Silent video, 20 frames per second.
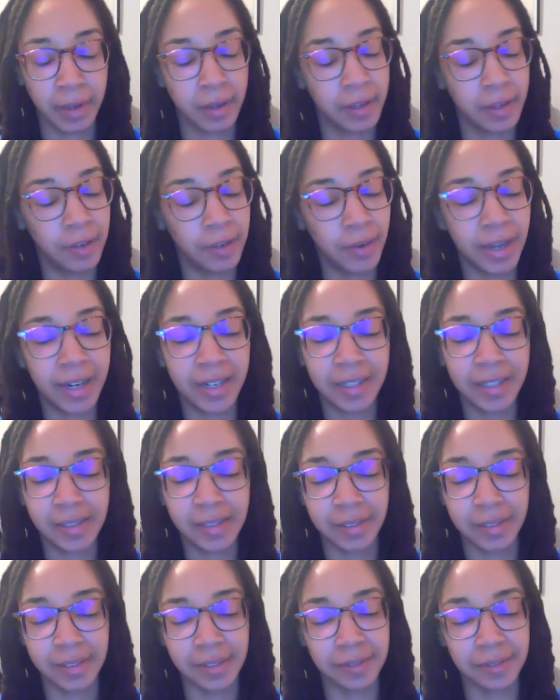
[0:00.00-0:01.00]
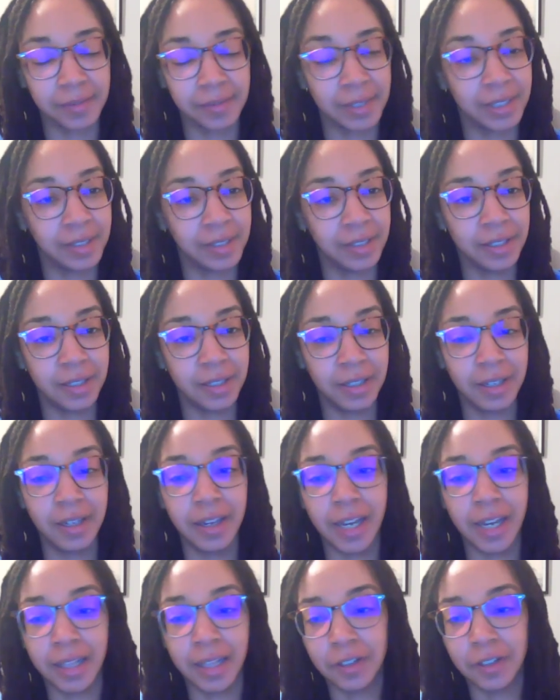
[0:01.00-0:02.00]
you guys, listen,
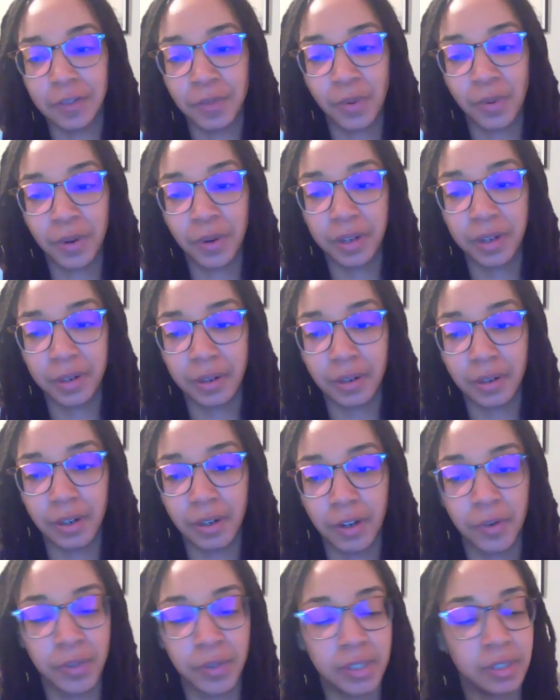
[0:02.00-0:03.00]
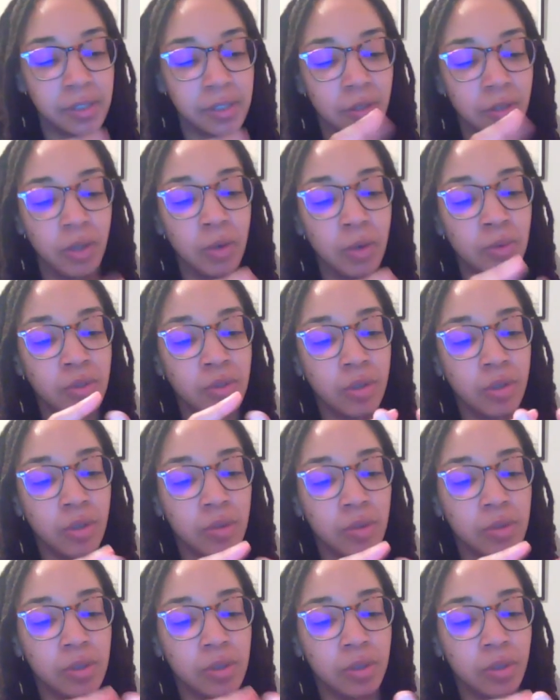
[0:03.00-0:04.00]
at this point, Chris is close
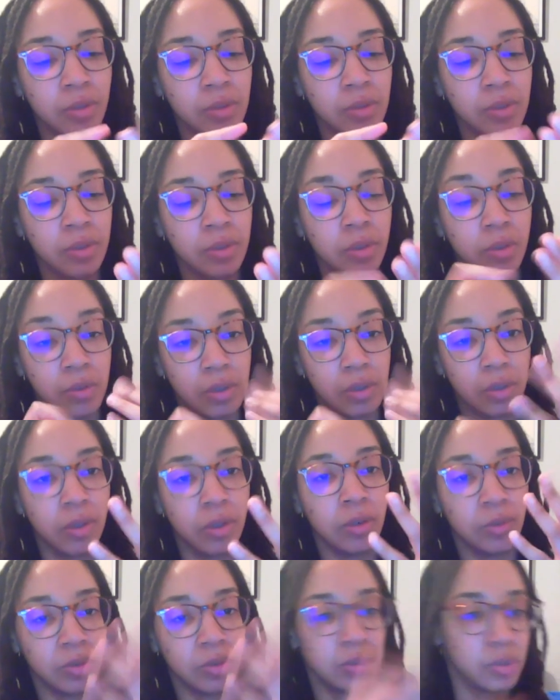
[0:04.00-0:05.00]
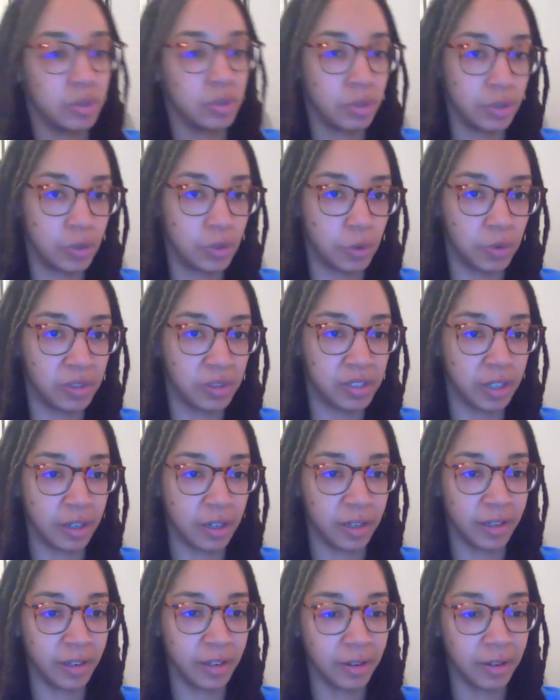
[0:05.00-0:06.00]
to
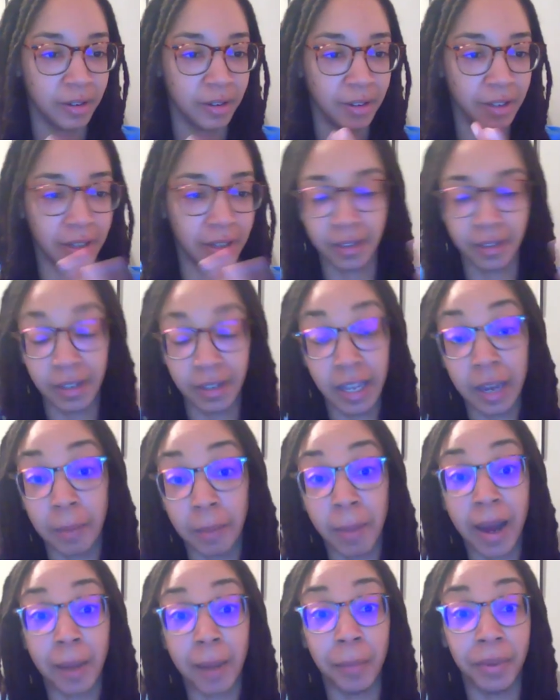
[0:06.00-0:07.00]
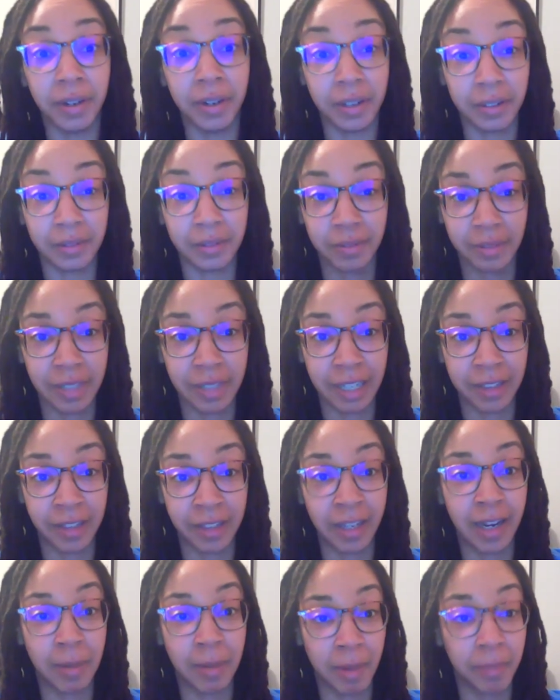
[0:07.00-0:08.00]
returning in my book. I
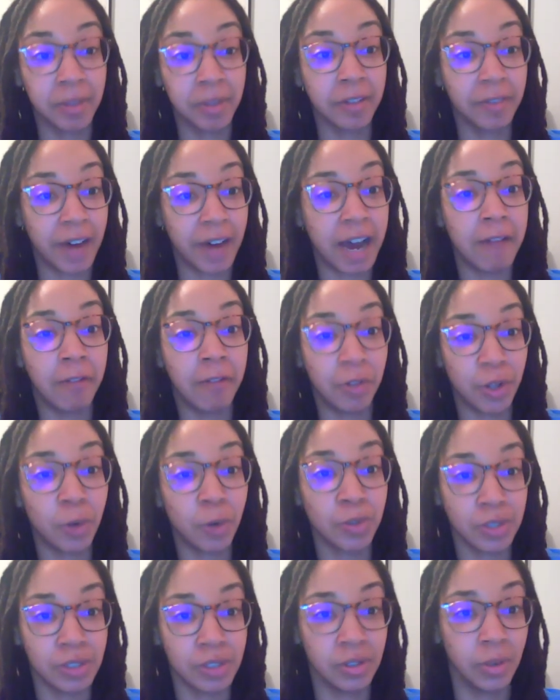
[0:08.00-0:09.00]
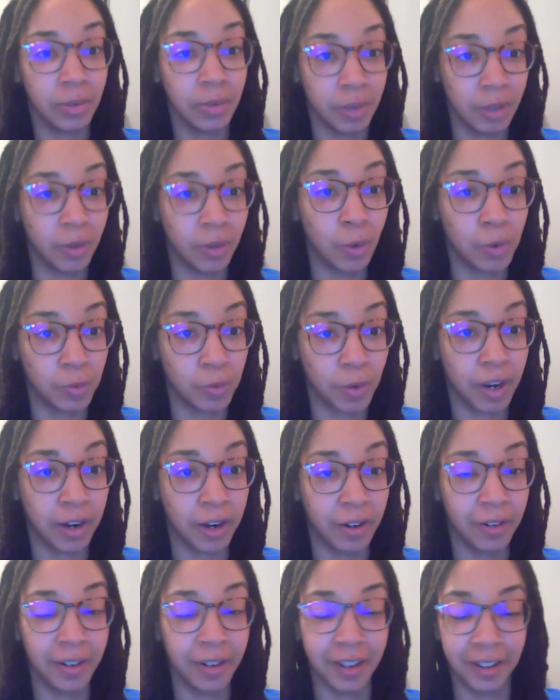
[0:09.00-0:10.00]
think I'm up to 5 closes on the close
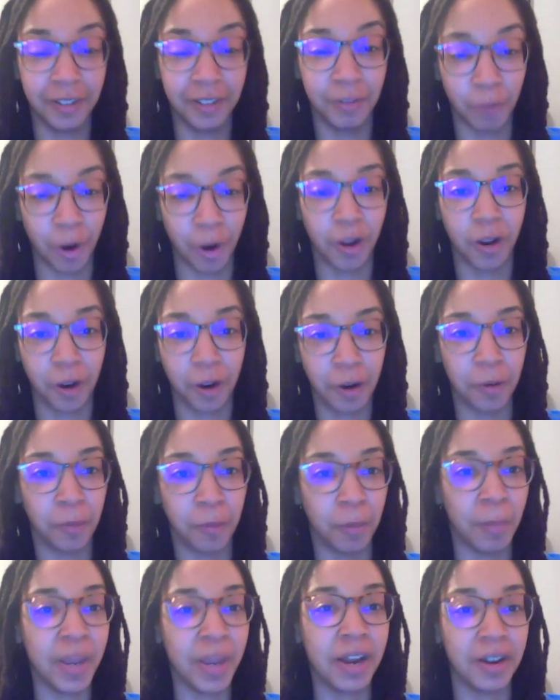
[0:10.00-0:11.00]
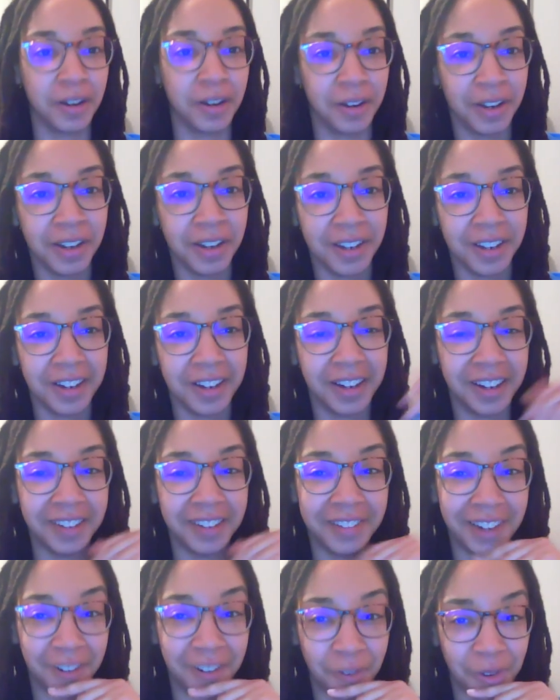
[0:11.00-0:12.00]
rater or meter
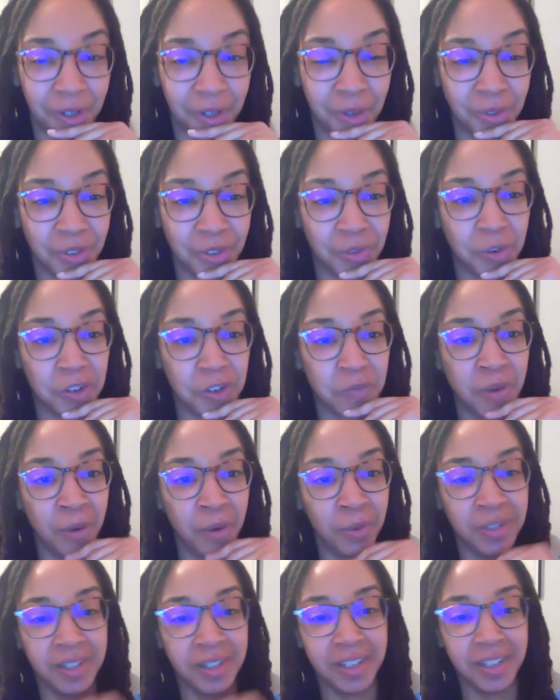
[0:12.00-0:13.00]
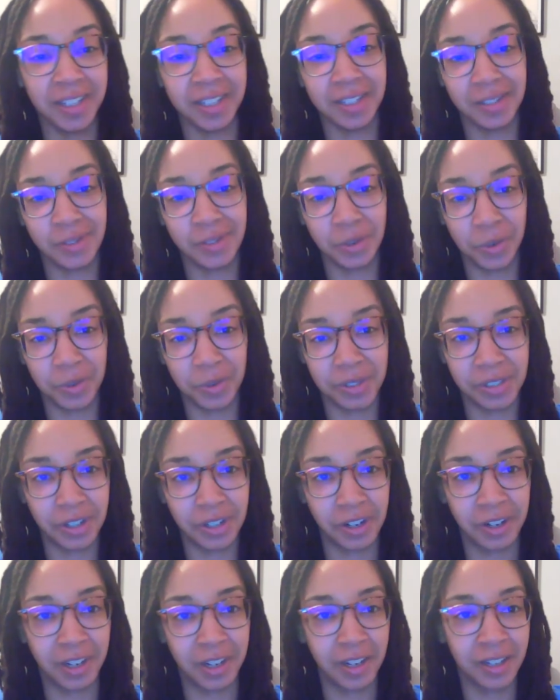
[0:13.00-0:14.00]
of how close Chris Middleton is to
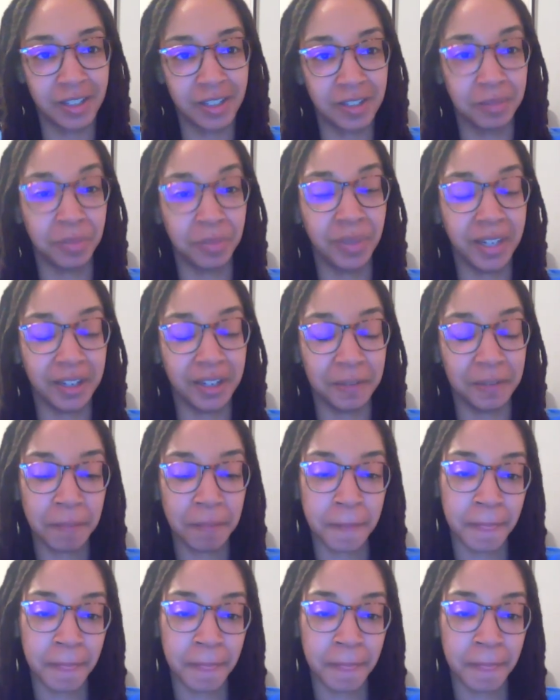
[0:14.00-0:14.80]
returning to play.